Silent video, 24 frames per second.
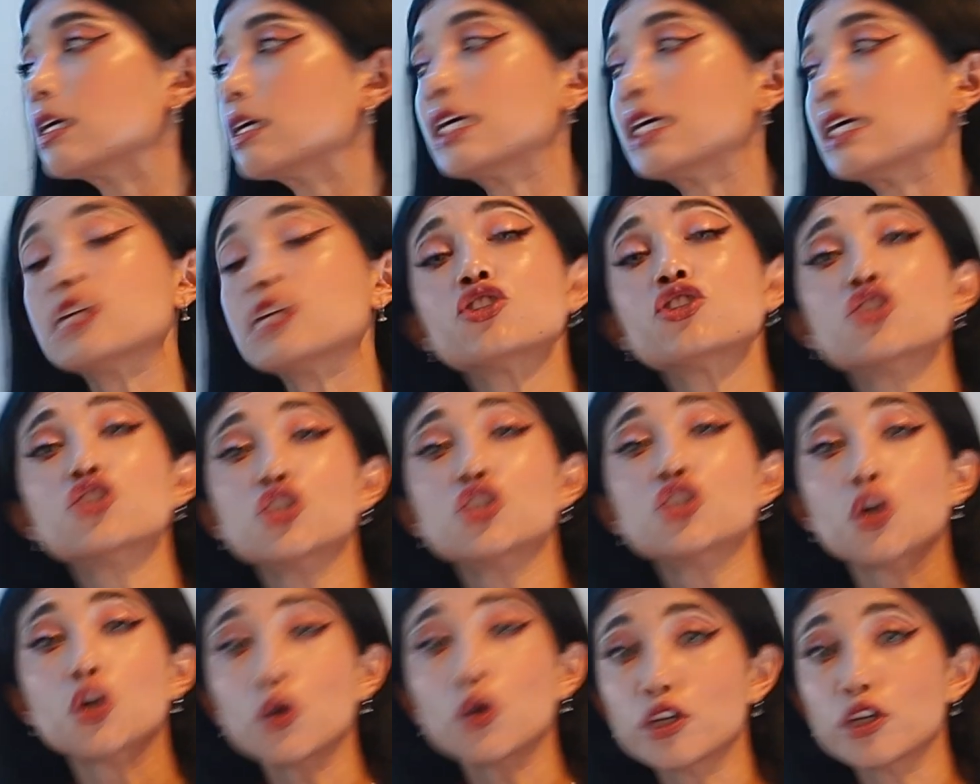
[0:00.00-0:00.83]

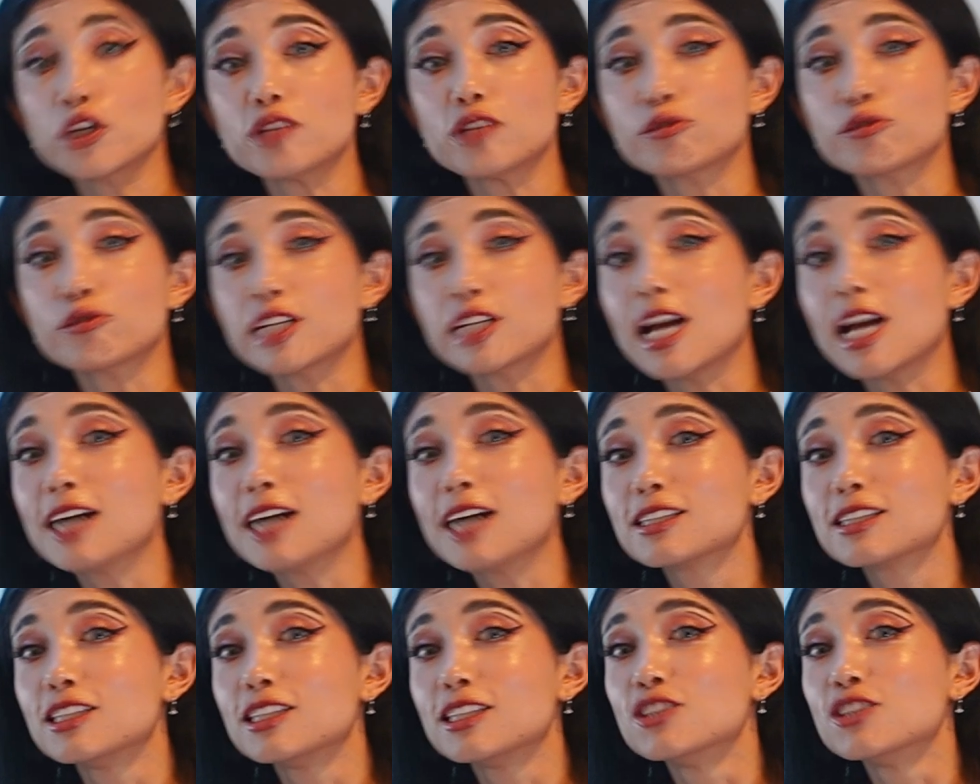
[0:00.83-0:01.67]
enjoy
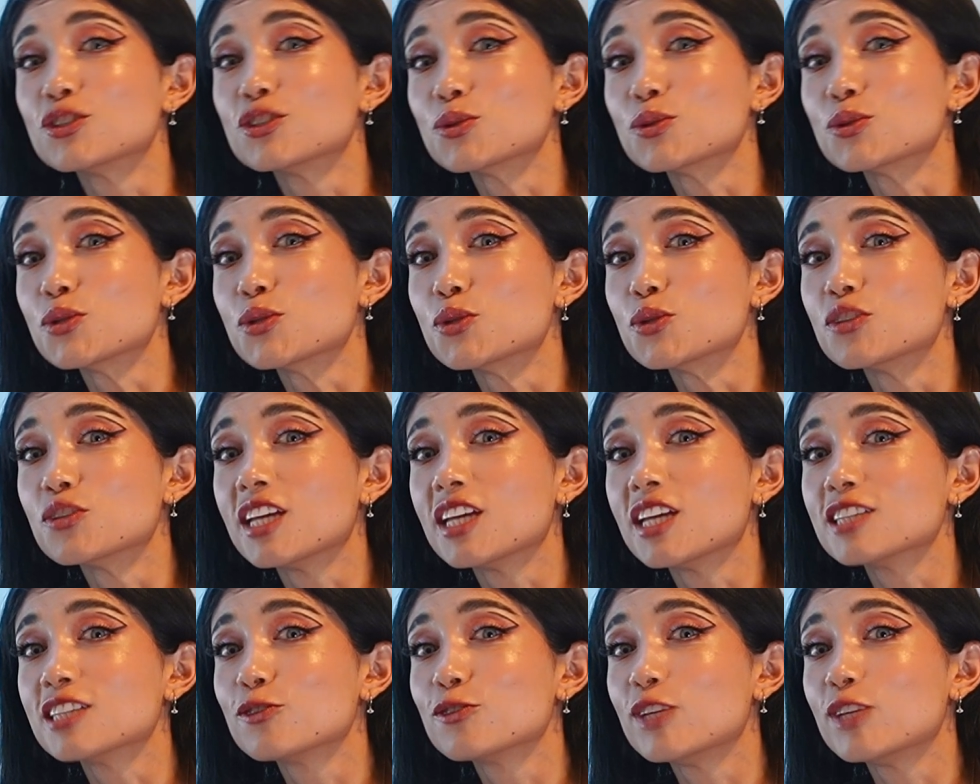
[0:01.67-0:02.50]
reacting to
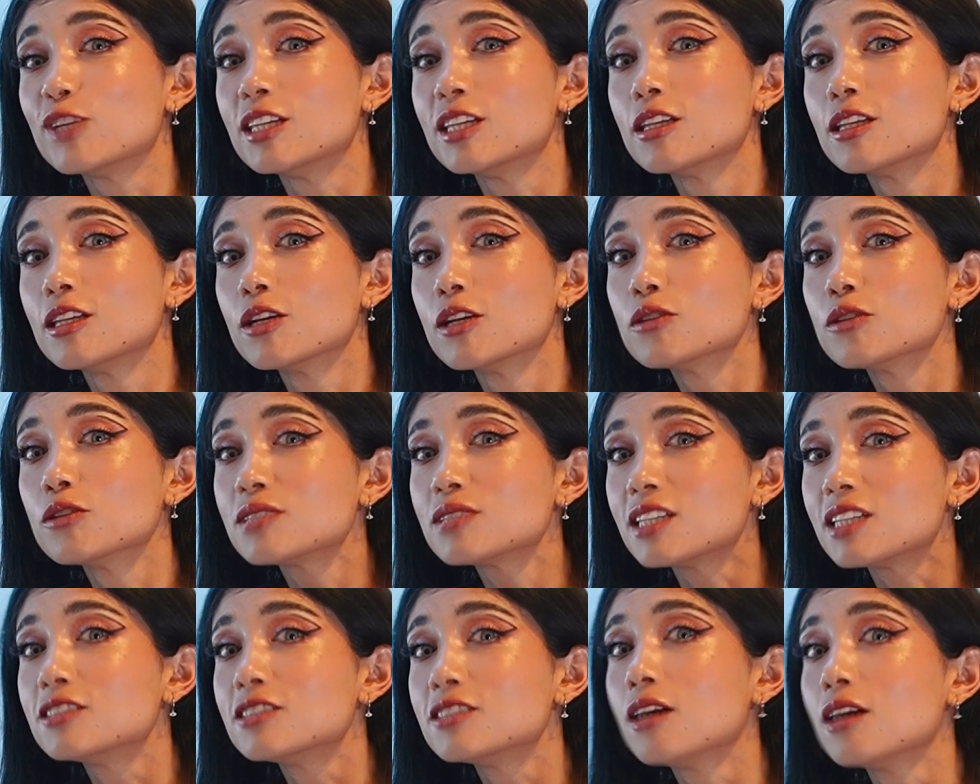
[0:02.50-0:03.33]
HyunA's videos
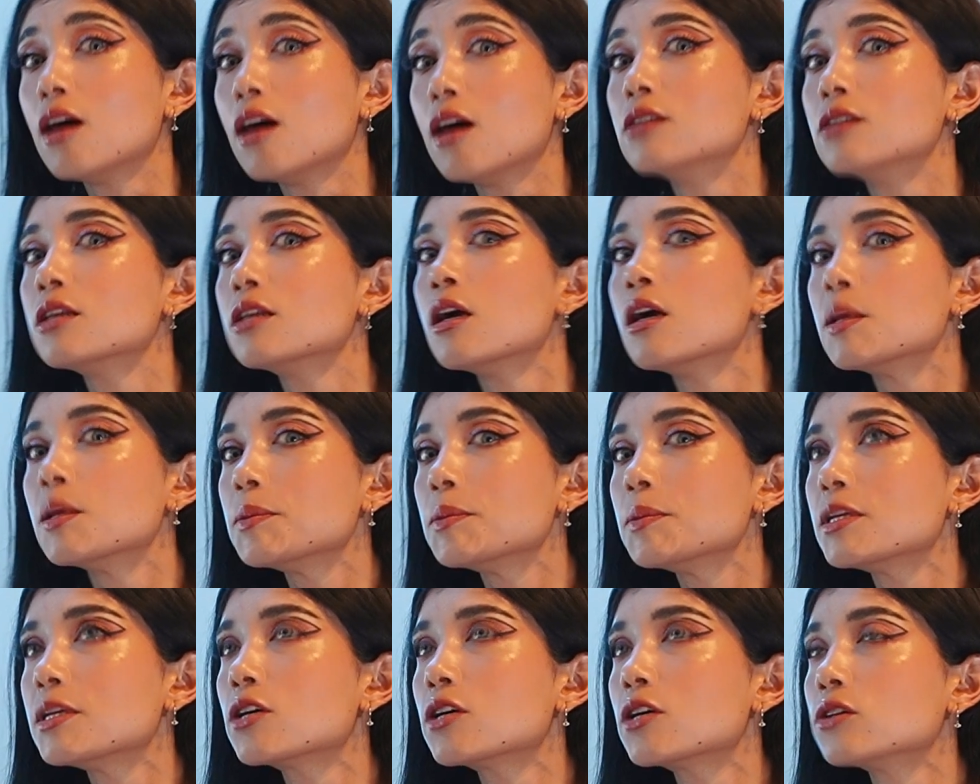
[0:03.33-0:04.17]
and Don,
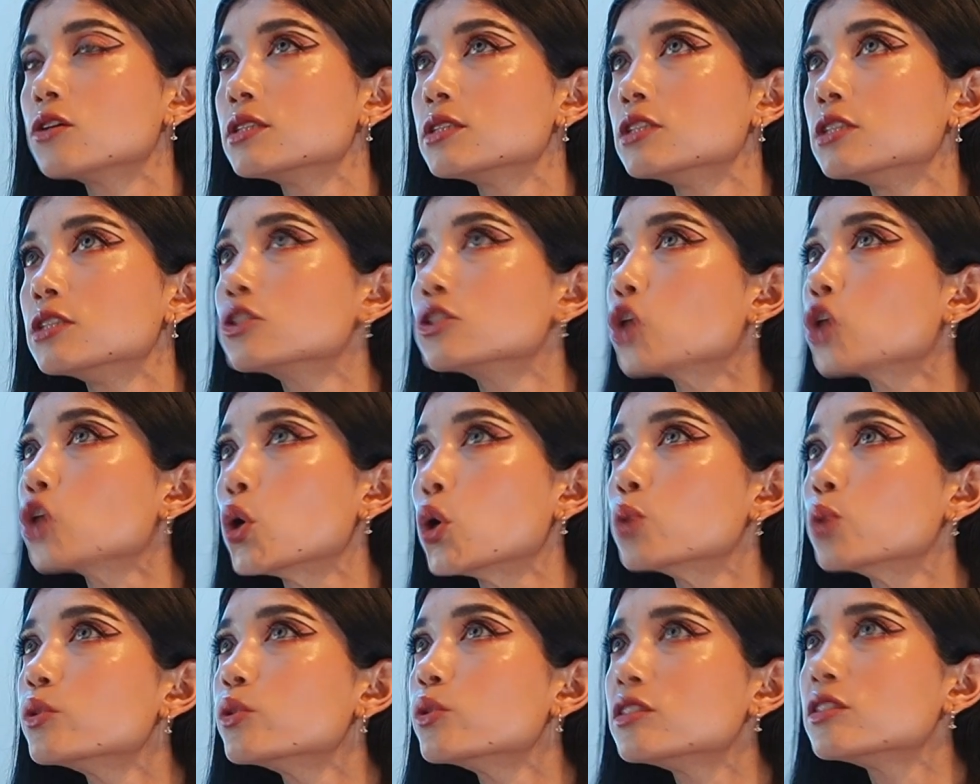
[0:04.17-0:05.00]
because it's
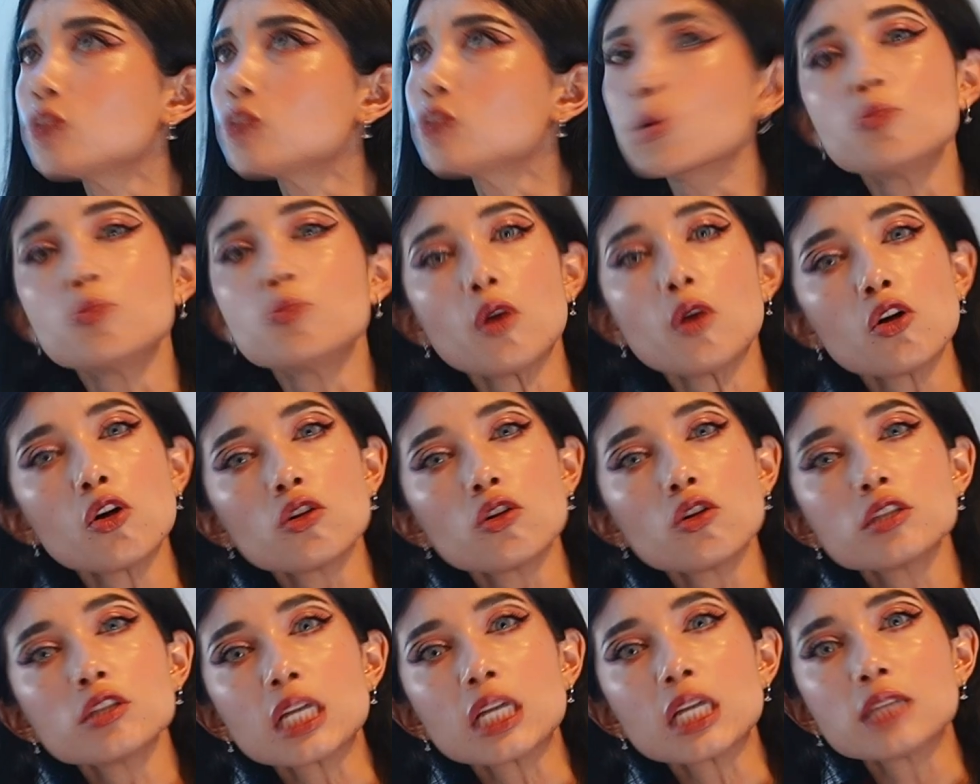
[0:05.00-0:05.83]
always so
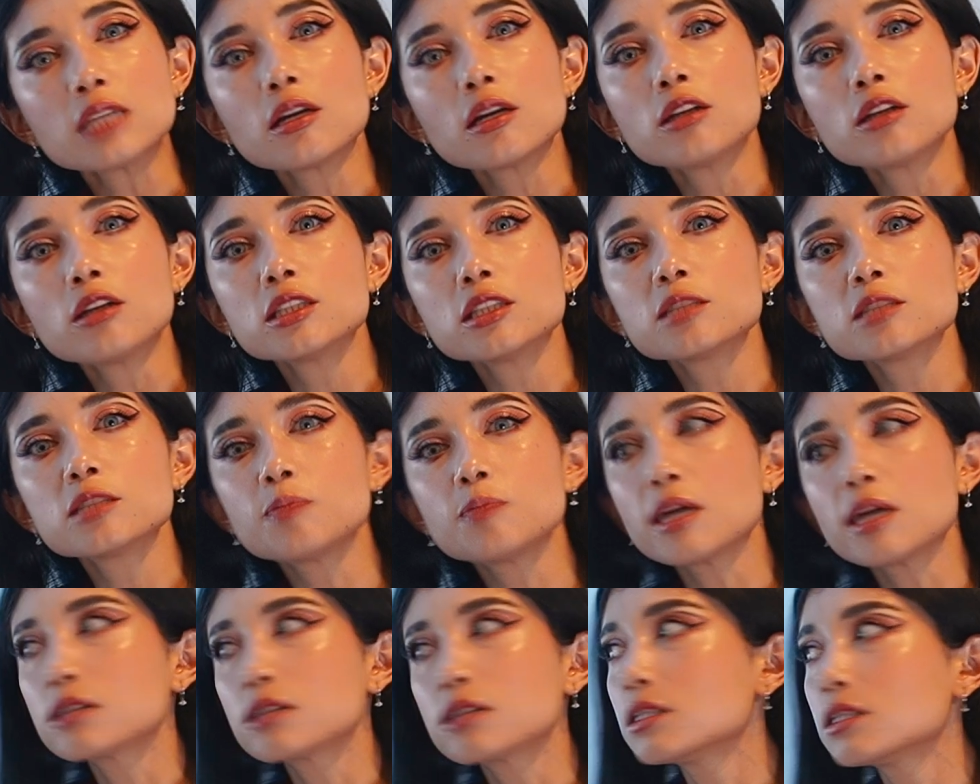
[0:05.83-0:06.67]
bold and
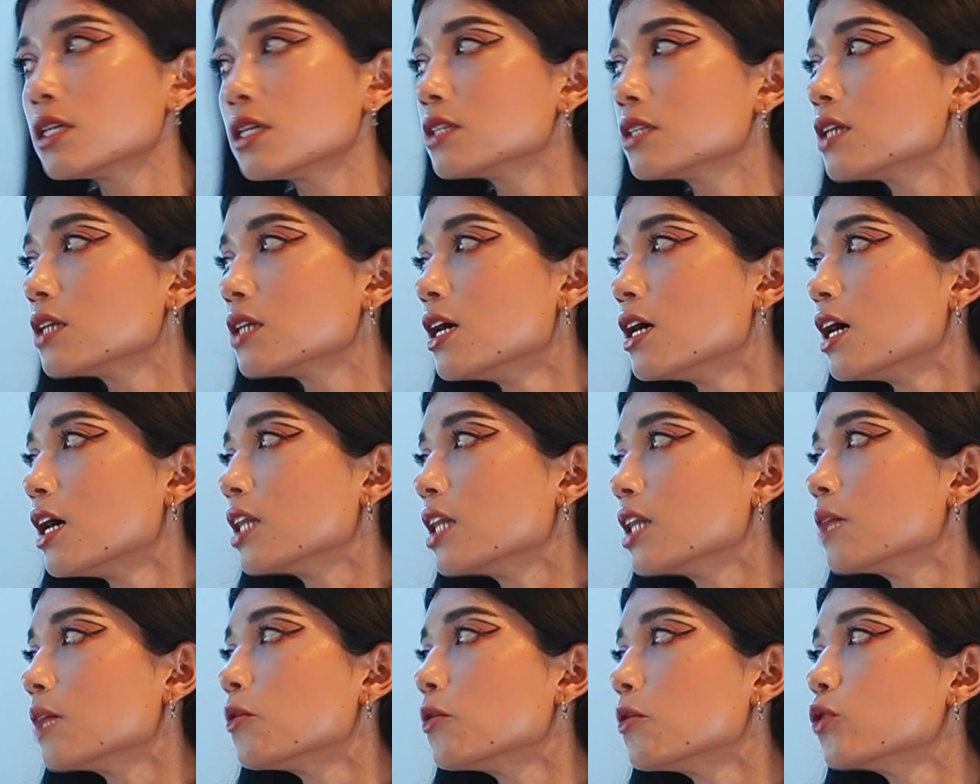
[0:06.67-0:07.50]
unexpected, and
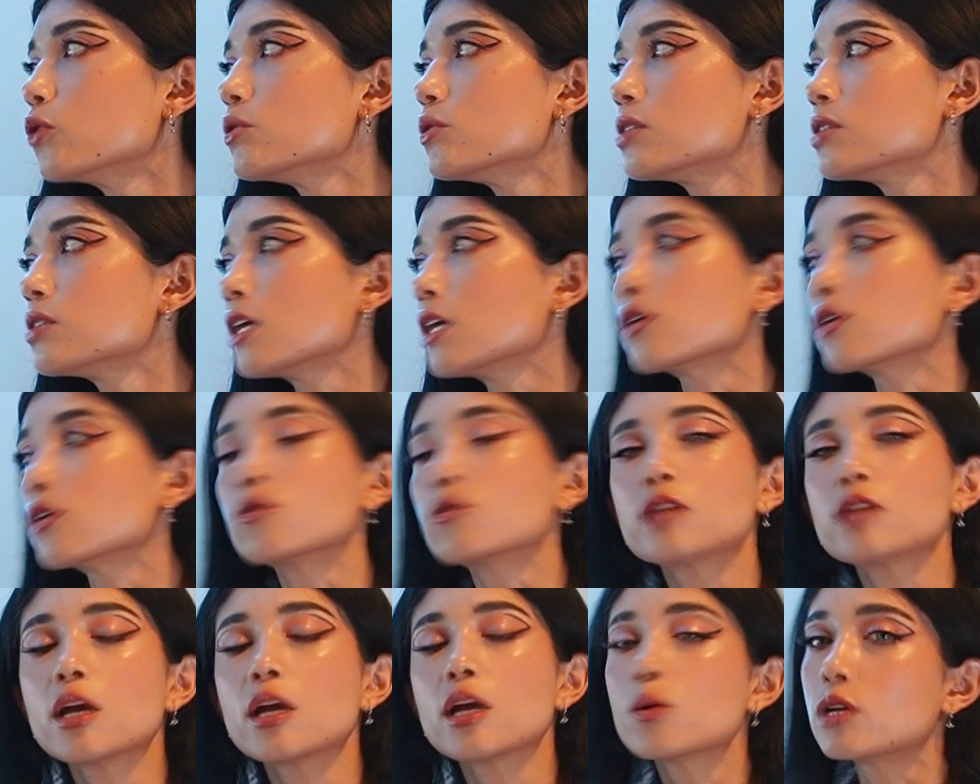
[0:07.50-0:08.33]
I'm always like,
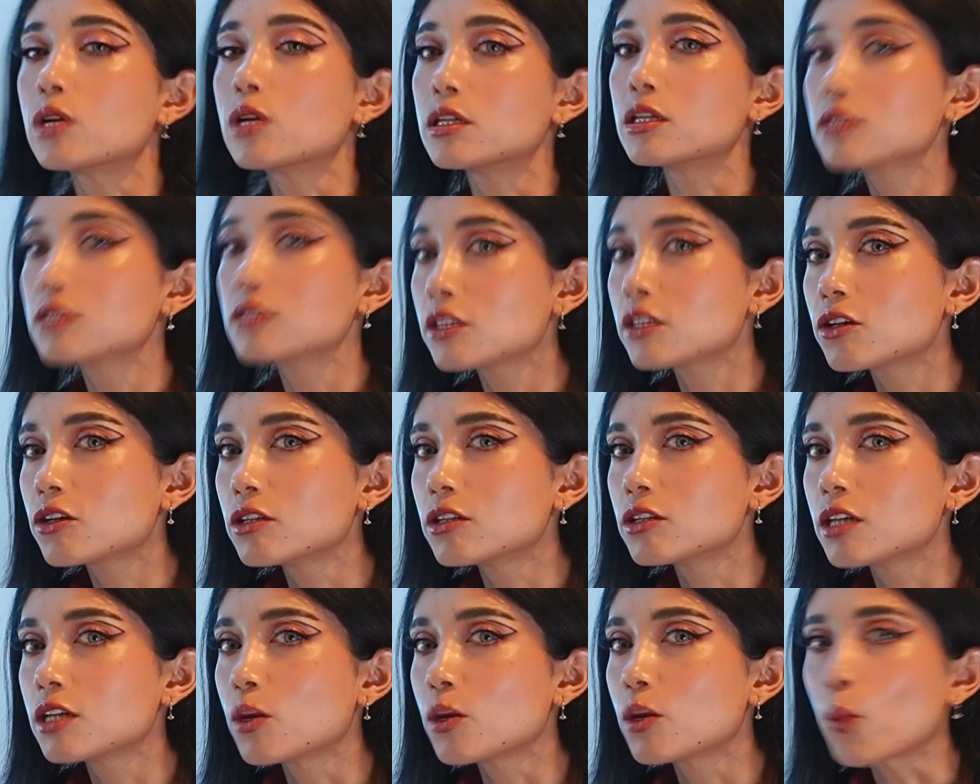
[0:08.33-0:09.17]
okay, what are they
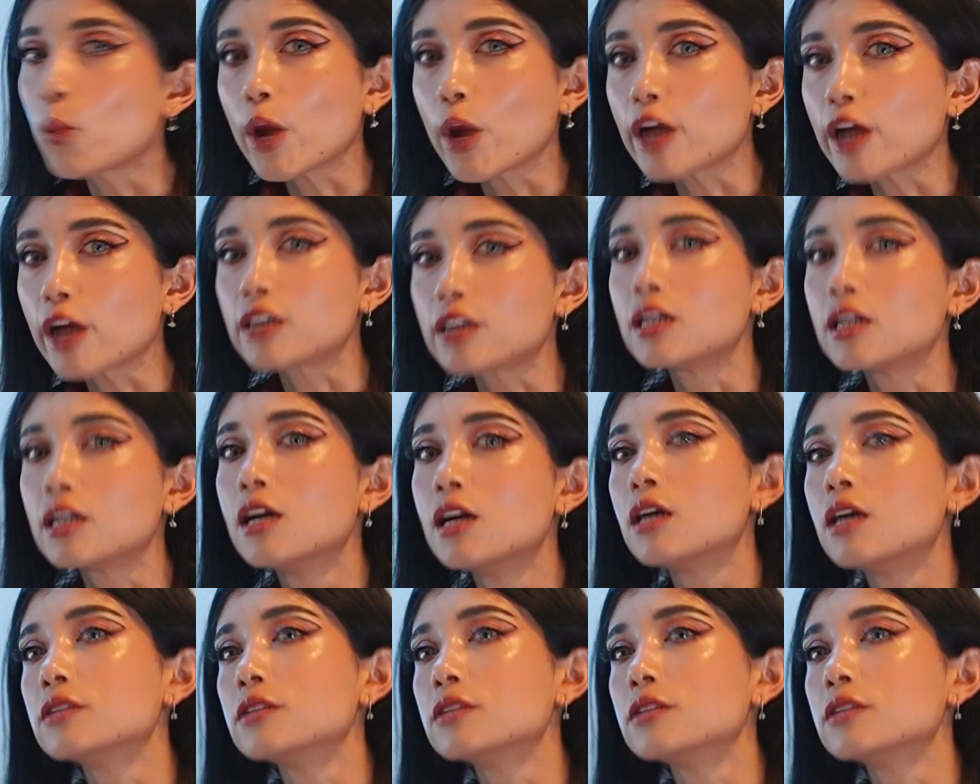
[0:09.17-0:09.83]
gonna wear?